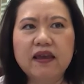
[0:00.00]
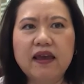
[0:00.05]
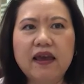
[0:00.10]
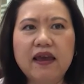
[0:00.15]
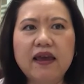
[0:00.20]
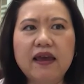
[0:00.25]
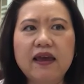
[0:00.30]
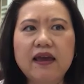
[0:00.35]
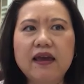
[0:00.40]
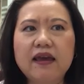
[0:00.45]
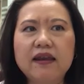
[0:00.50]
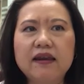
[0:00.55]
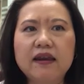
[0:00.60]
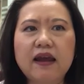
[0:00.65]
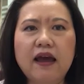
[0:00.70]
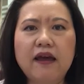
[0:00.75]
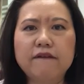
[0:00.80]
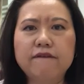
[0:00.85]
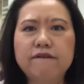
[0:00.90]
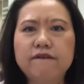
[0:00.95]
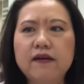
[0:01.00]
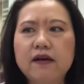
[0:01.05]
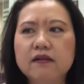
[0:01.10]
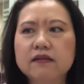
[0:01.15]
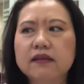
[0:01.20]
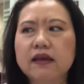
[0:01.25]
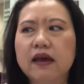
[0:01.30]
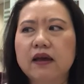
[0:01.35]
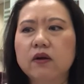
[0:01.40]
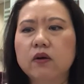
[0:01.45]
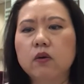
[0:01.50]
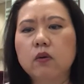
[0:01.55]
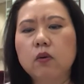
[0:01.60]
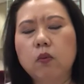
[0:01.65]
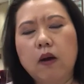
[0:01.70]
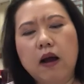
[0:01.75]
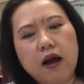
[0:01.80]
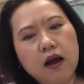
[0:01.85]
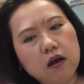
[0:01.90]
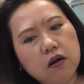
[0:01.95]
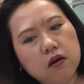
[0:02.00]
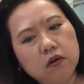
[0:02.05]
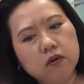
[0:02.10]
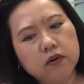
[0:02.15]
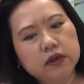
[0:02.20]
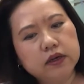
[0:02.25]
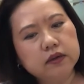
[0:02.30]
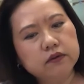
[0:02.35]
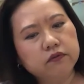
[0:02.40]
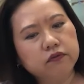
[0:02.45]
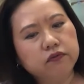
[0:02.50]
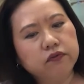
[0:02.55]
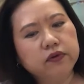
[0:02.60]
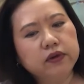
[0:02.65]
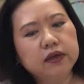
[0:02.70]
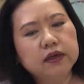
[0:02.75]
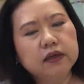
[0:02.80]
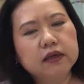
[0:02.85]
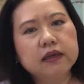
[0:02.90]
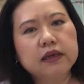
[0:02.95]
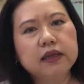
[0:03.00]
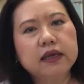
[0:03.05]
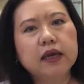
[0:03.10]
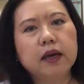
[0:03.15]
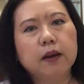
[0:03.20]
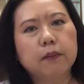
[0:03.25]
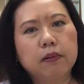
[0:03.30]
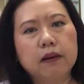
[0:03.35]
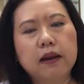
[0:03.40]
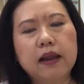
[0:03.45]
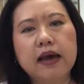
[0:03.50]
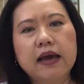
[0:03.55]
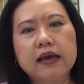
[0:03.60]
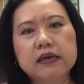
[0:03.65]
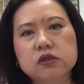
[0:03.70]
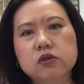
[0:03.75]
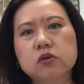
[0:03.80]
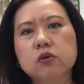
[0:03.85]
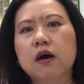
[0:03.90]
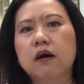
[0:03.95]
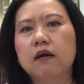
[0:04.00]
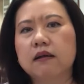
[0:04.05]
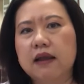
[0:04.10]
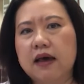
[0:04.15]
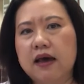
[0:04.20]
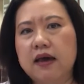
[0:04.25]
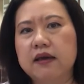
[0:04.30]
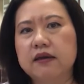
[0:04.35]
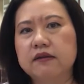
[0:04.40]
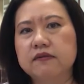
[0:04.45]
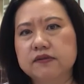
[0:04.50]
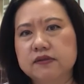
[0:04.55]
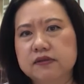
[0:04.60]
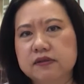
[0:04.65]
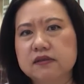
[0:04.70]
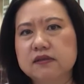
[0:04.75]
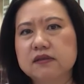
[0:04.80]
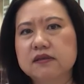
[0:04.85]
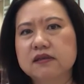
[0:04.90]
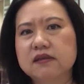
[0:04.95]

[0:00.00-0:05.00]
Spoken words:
And I felt that, oh wow, it really applies to our lives.